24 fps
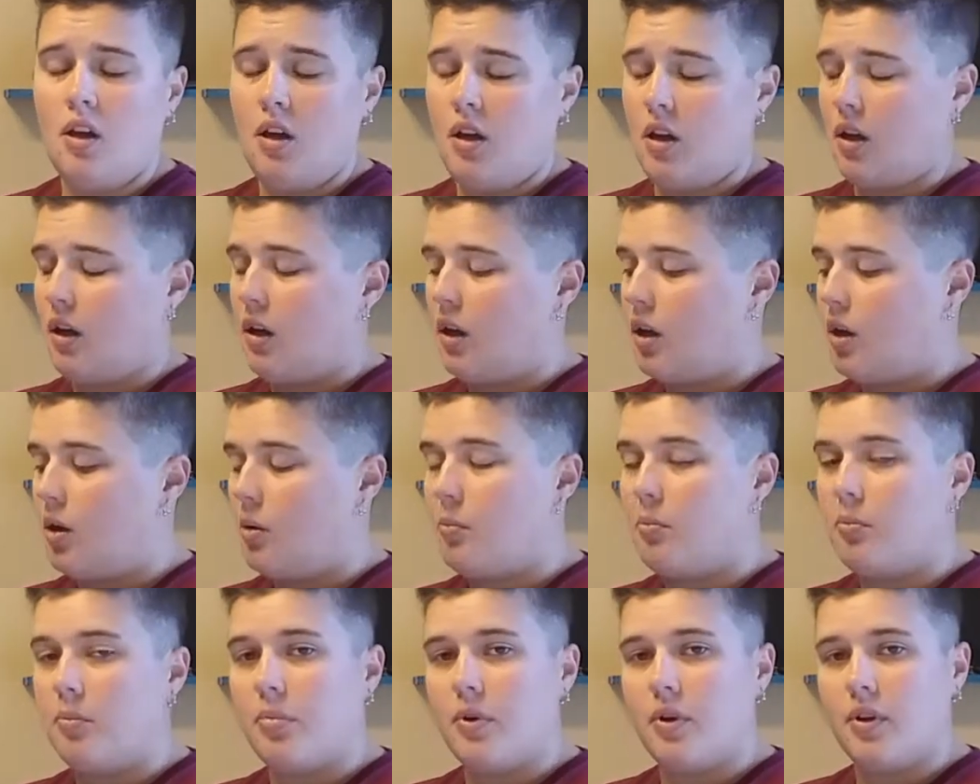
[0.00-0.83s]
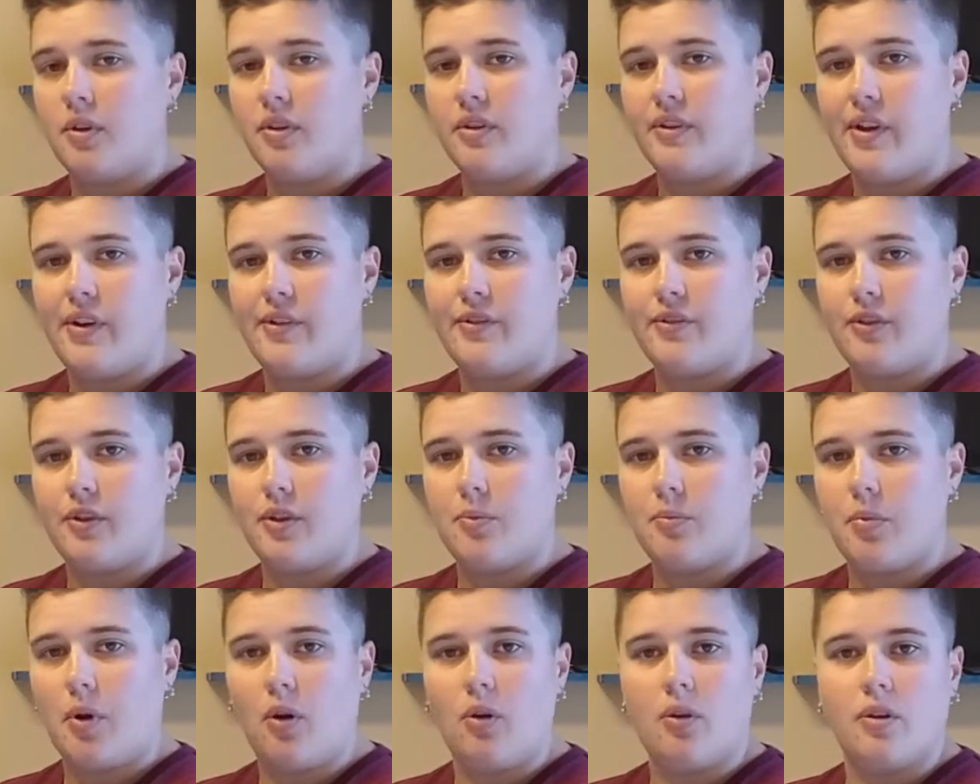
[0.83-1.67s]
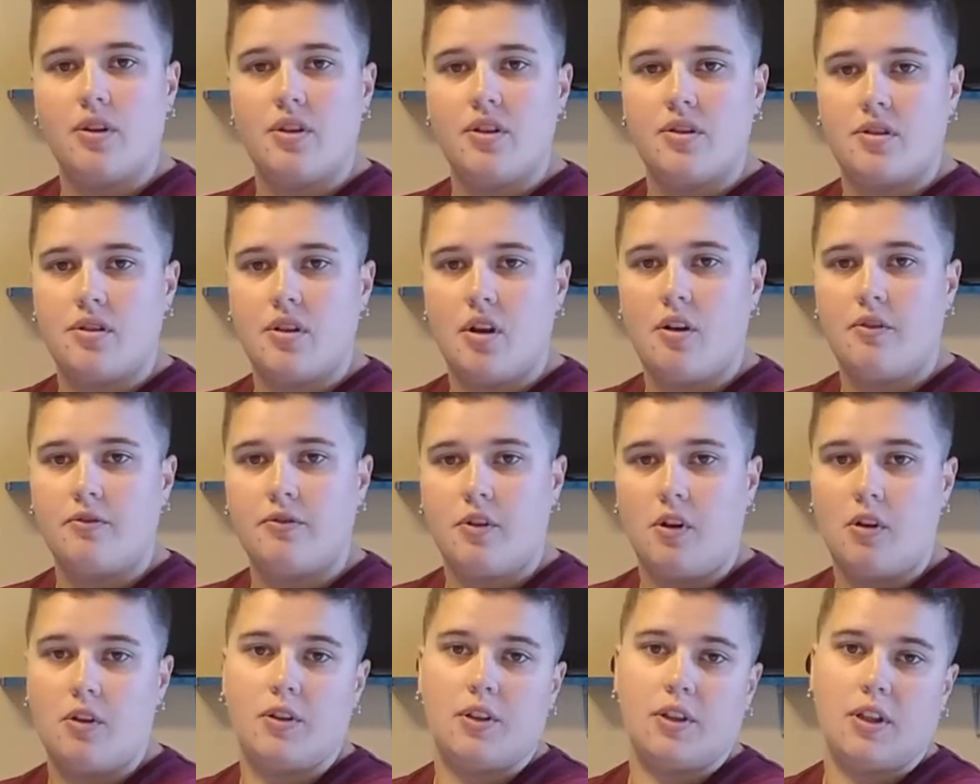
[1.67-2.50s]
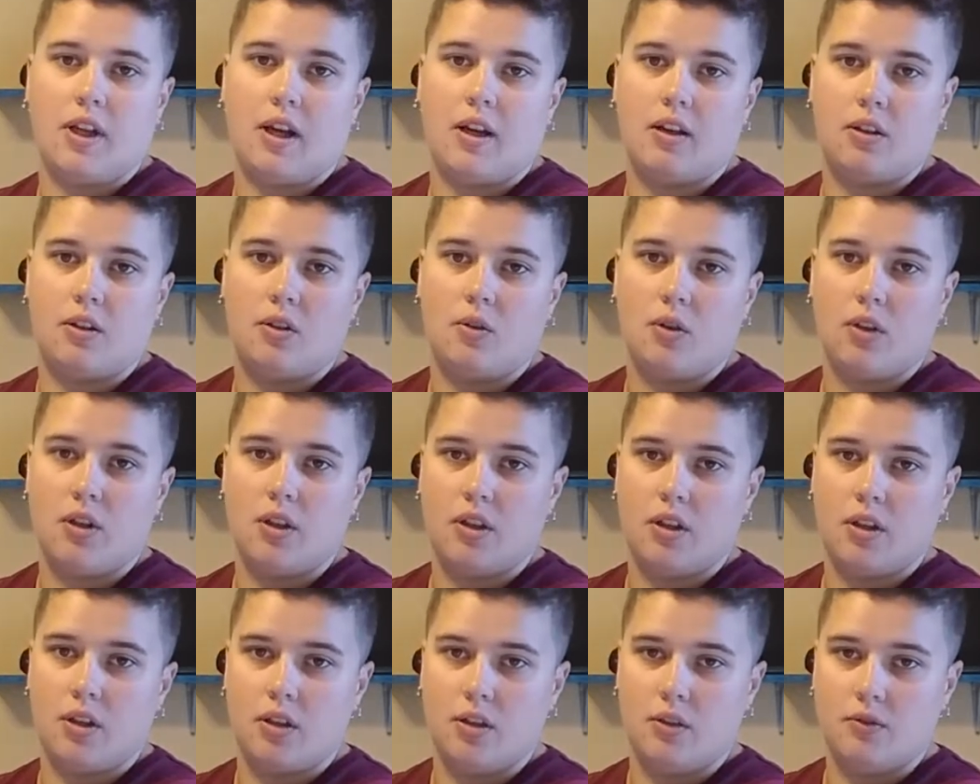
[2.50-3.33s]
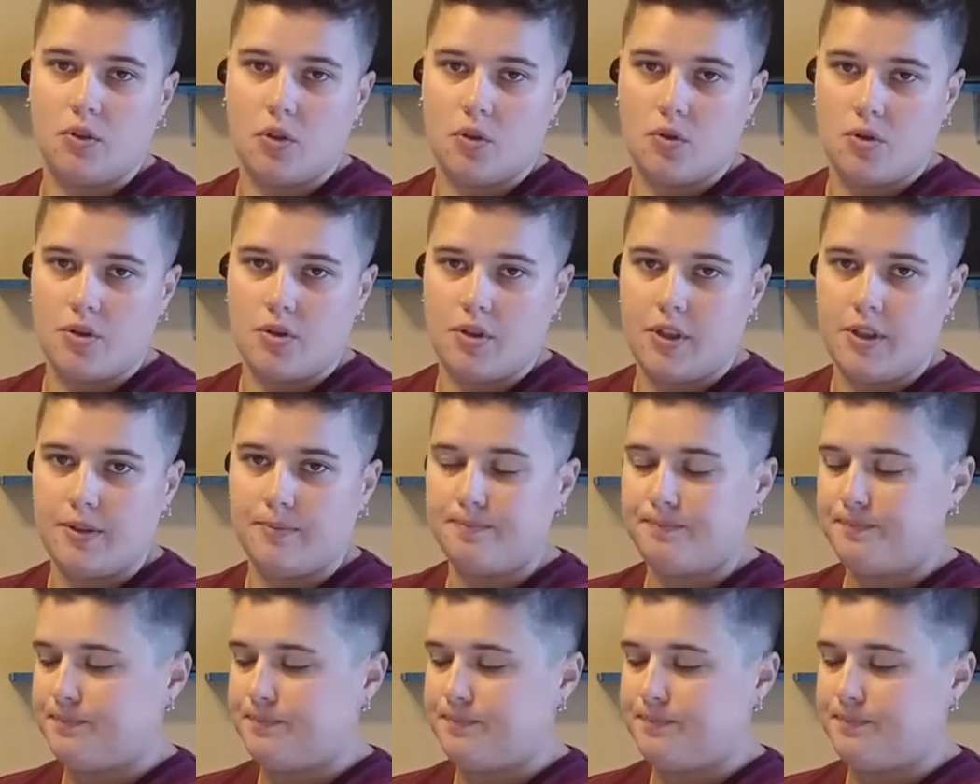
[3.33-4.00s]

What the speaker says: but definitely probably does not fall in the category of ultralight.